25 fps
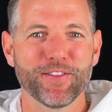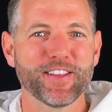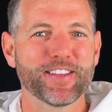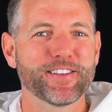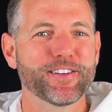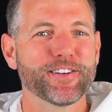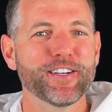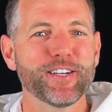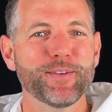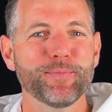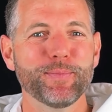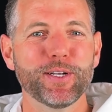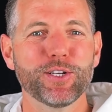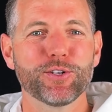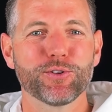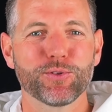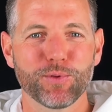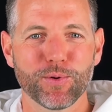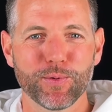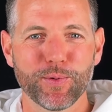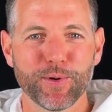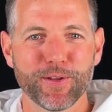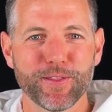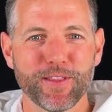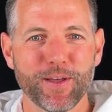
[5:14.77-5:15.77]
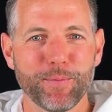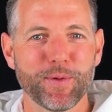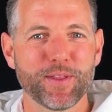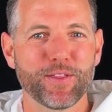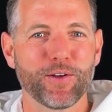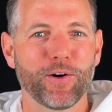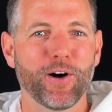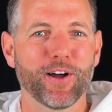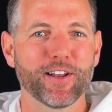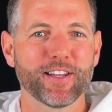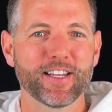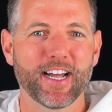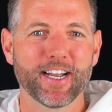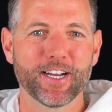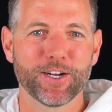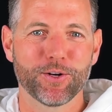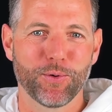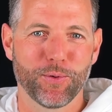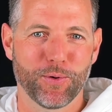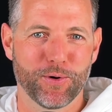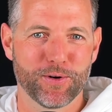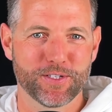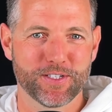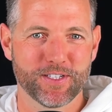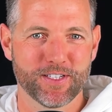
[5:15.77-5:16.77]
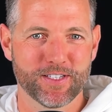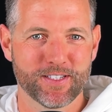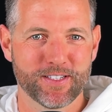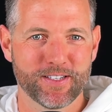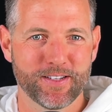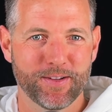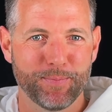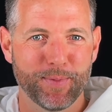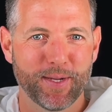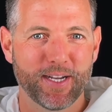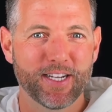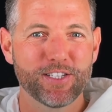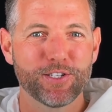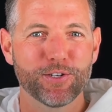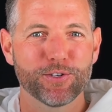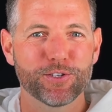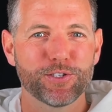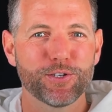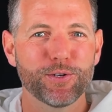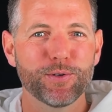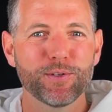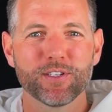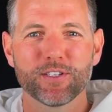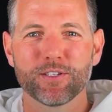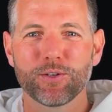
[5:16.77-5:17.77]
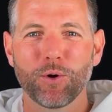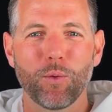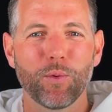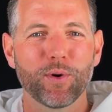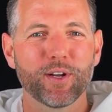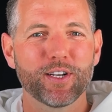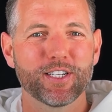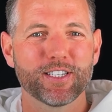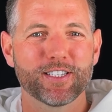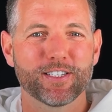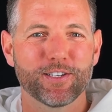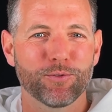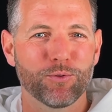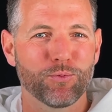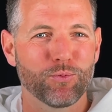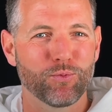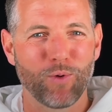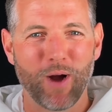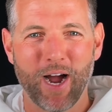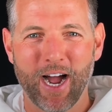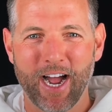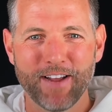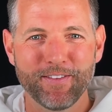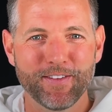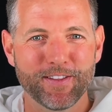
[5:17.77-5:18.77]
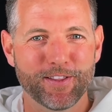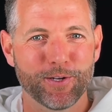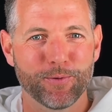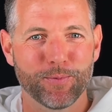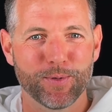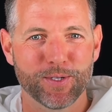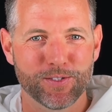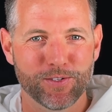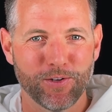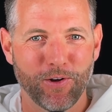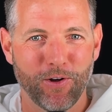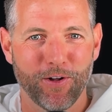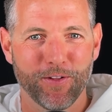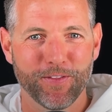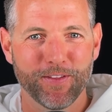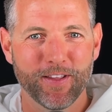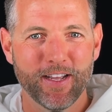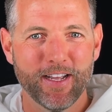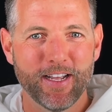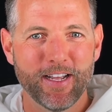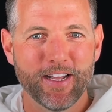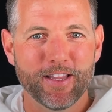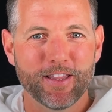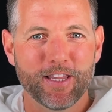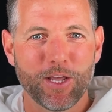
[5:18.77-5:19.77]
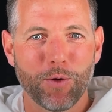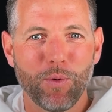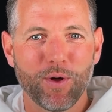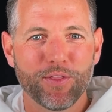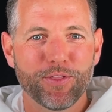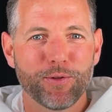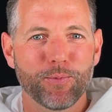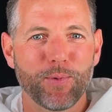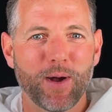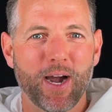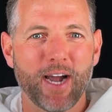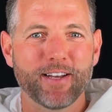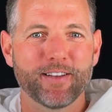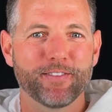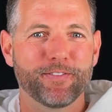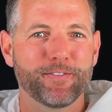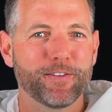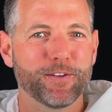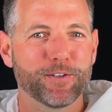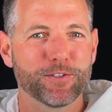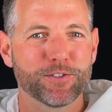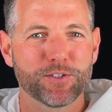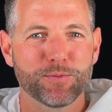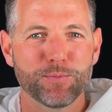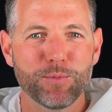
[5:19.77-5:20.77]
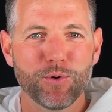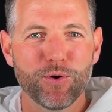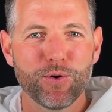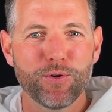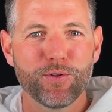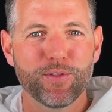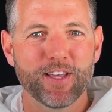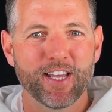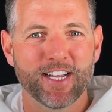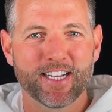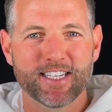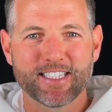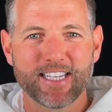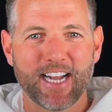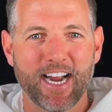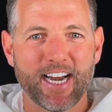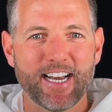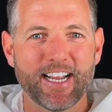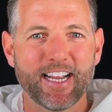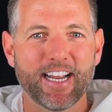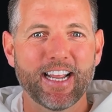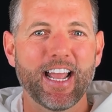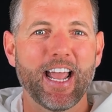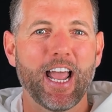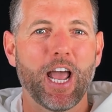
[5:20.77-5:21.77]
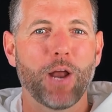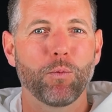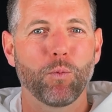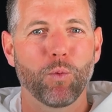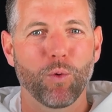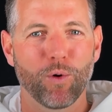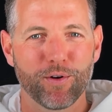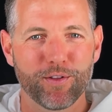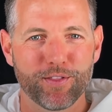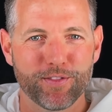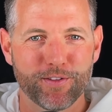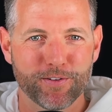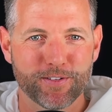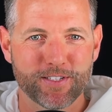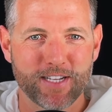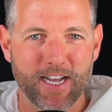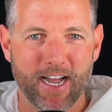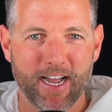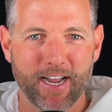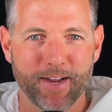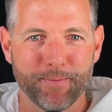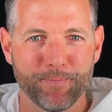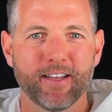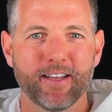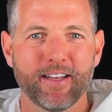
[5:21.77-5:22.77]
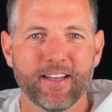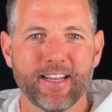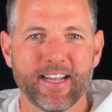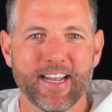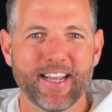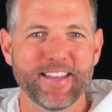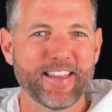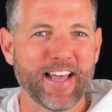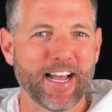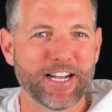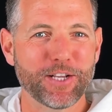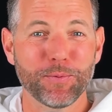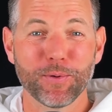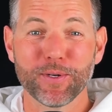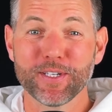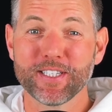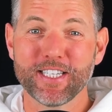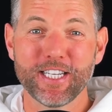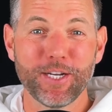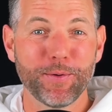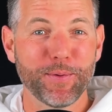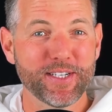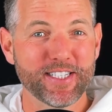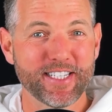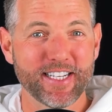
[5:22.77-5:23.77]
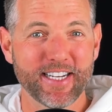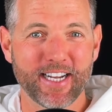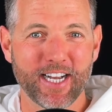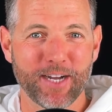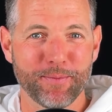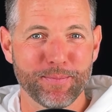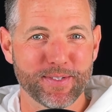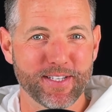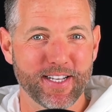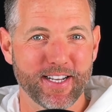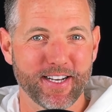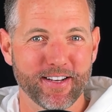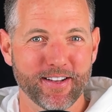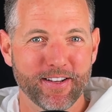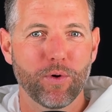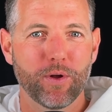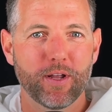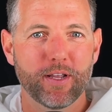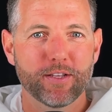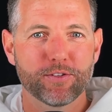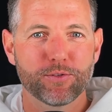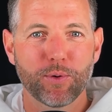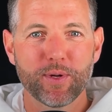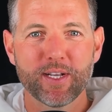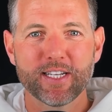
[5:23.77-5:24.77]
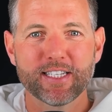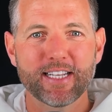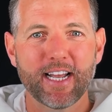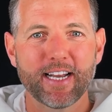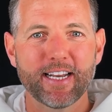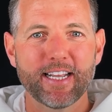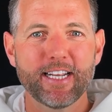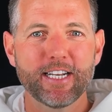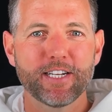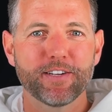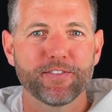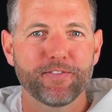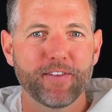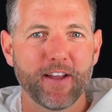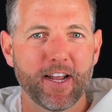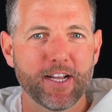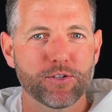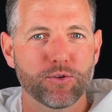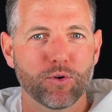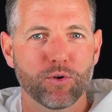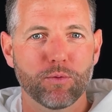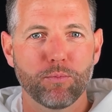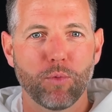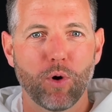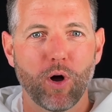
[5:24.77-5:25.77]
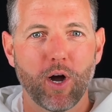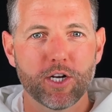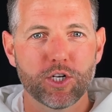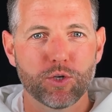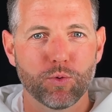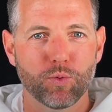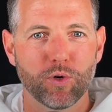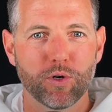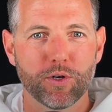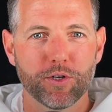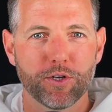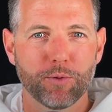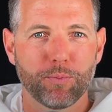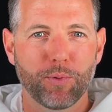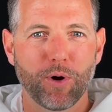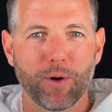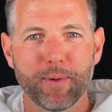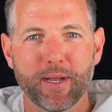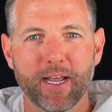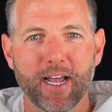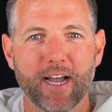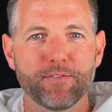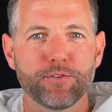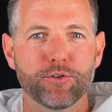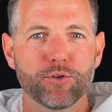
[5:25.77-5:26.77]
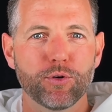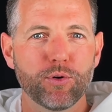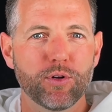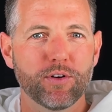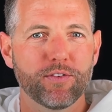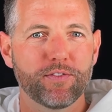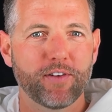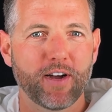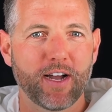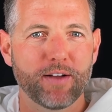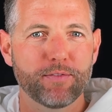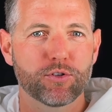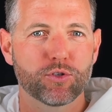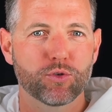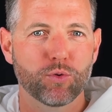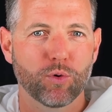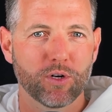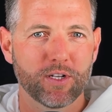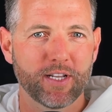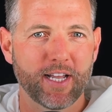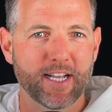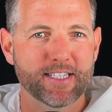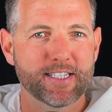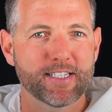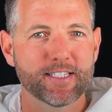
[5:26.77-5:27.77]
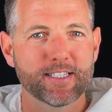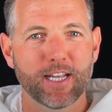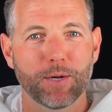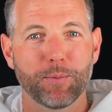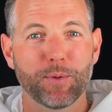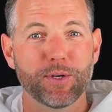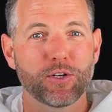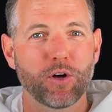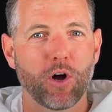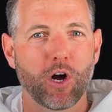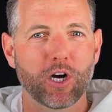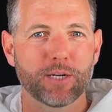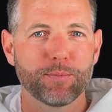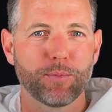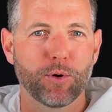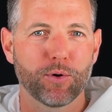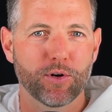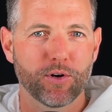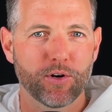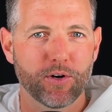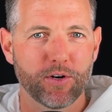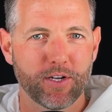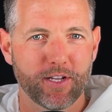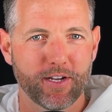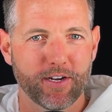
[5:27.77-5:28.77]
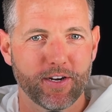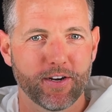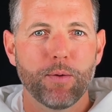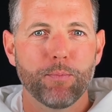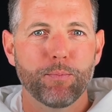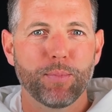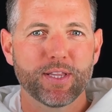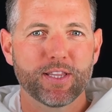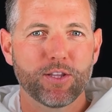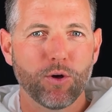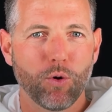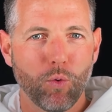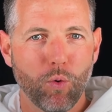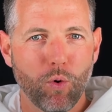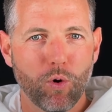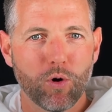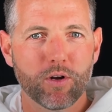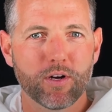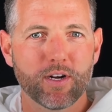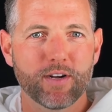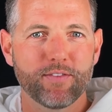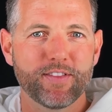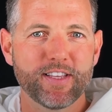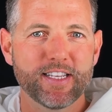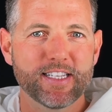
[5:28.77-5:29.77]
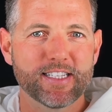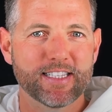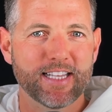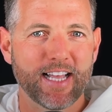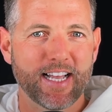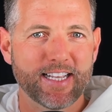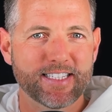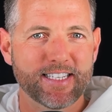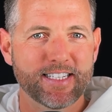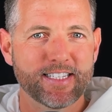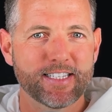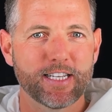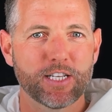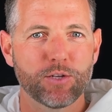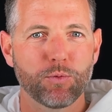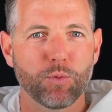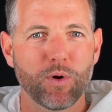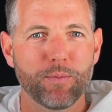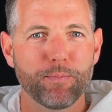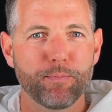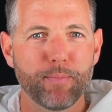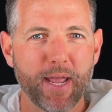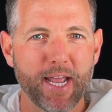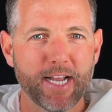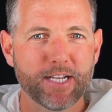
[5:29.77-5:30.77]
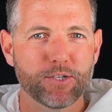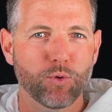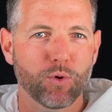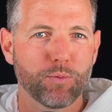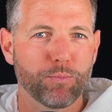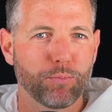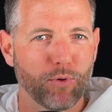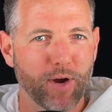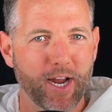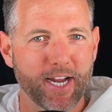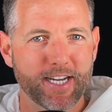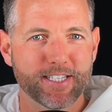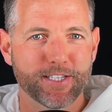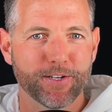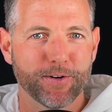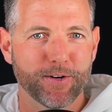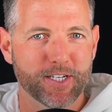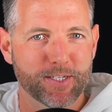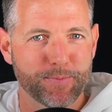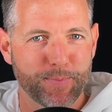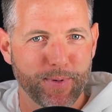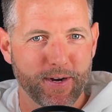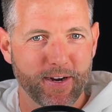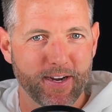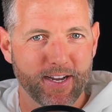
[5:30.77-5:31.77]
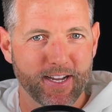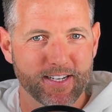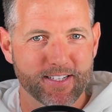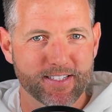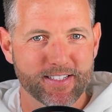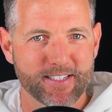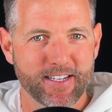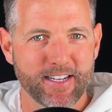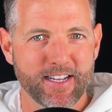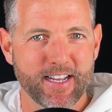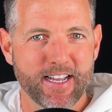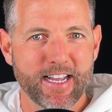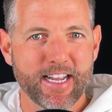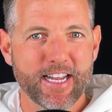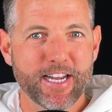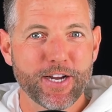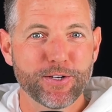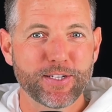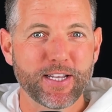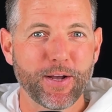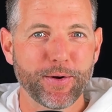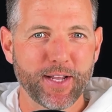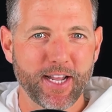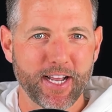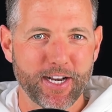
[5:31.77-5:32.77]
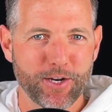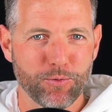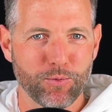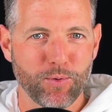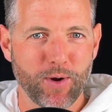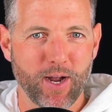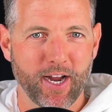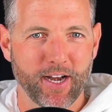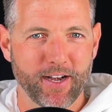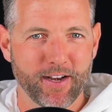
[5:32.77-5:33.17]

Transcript: couldn't be truer than with online courses, because your students don't want to just arrive at the result. They want the ride to feel smooth, exciting, and worth their time. And that's where sequencing comes in. So inside each phase or module, you'll probably have 2 to 5 short lessons like we talked about earlier. But the order of these lessons is what makes or breaks their experience. Here's how to get it right.